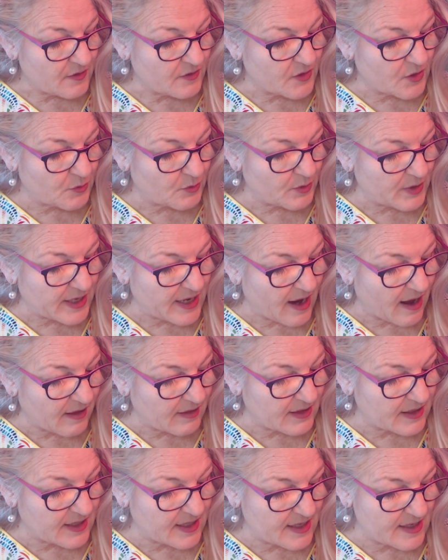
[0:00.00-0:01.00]
The
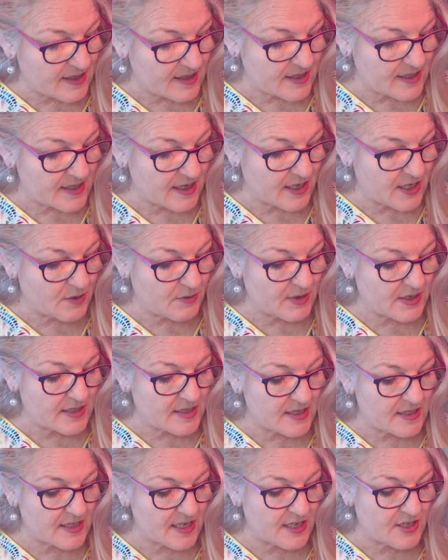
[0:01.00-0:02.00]
reality is that you
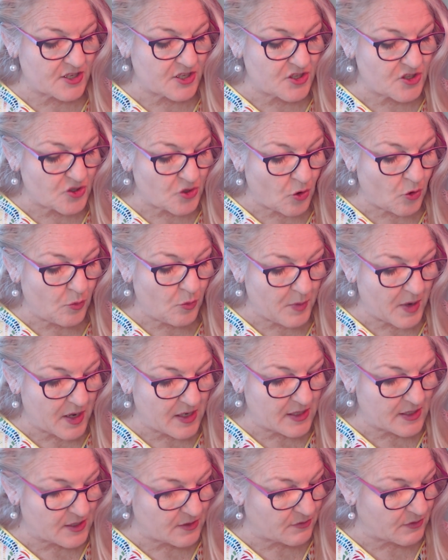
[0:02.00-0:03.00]
exist in so
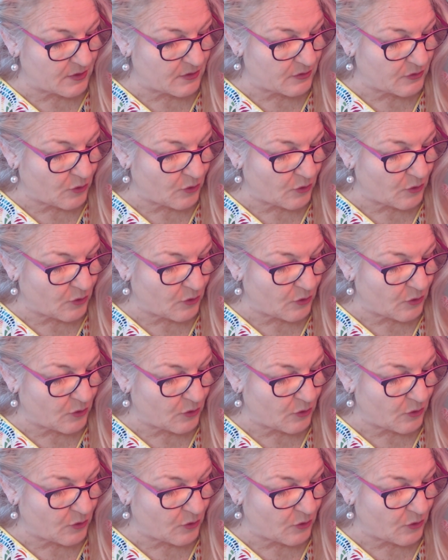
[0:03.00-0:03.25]
many different